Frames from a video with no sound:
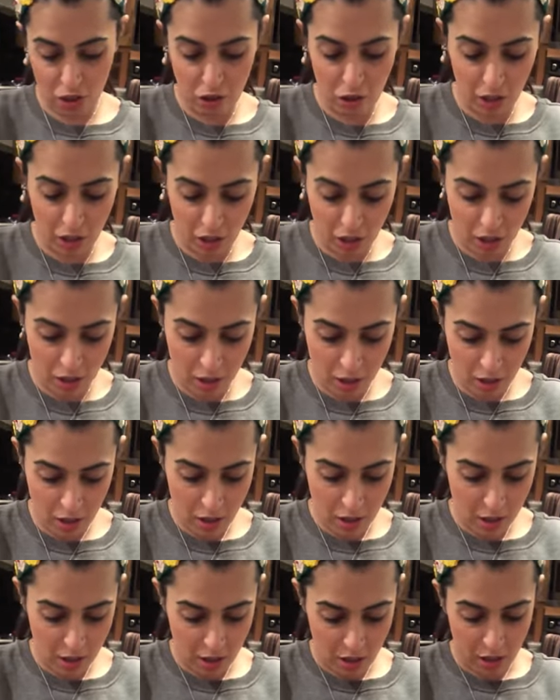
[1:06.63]
And
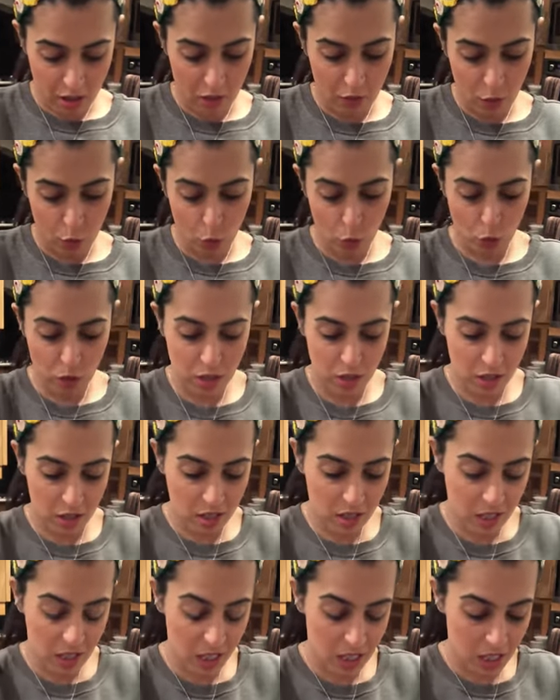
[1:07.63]
of course, the
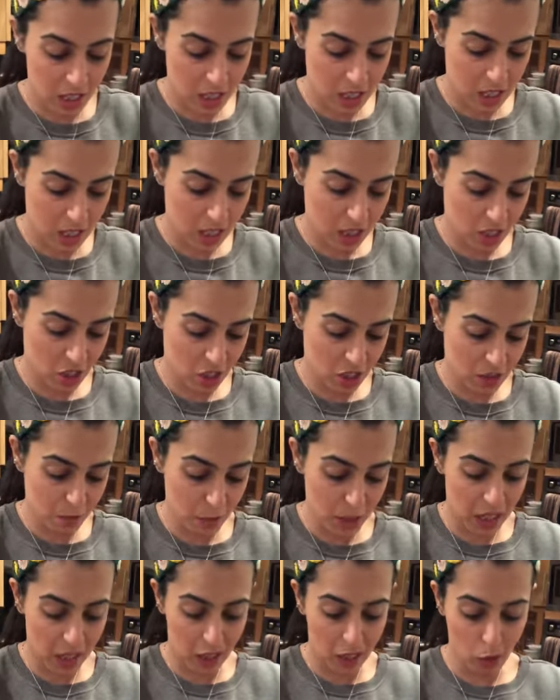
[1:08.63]
seeds just
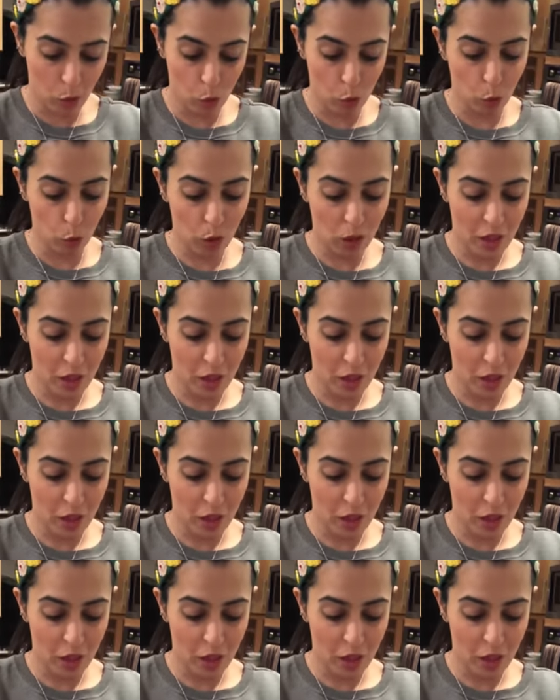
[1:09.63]
make it all